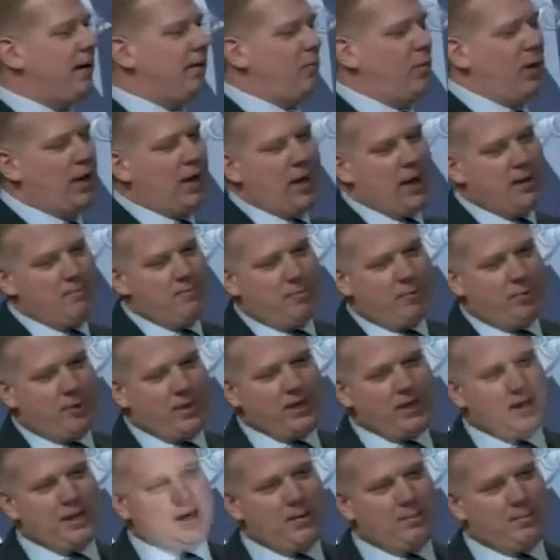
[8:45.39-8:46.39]
well, I'm
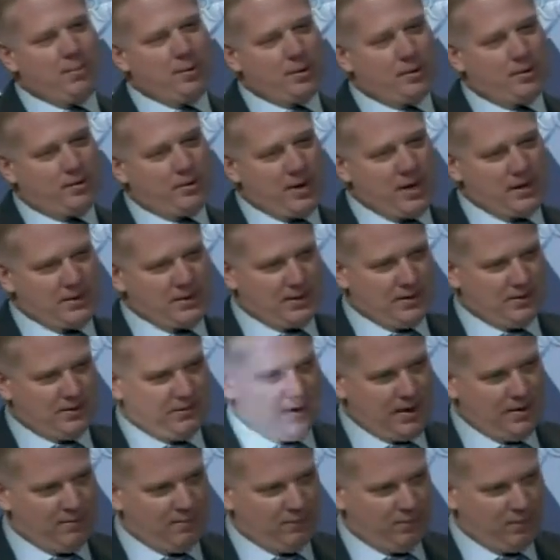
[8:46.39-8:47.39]
really a progressive.
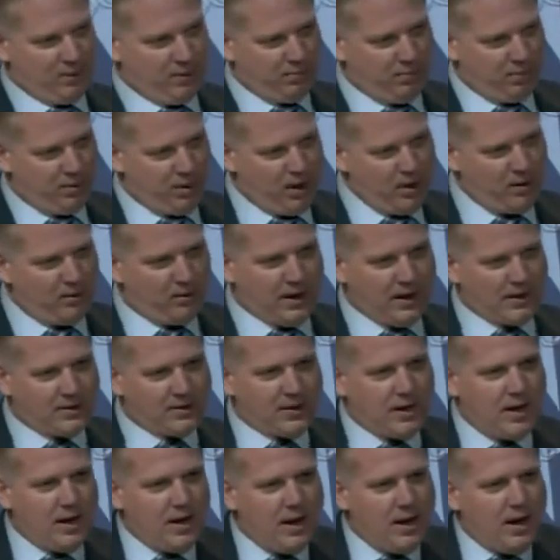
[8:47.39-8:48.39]
I'm for
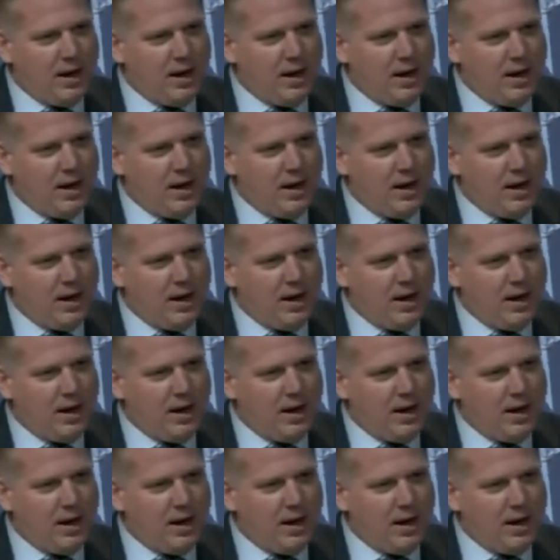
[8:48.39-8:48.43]
progress.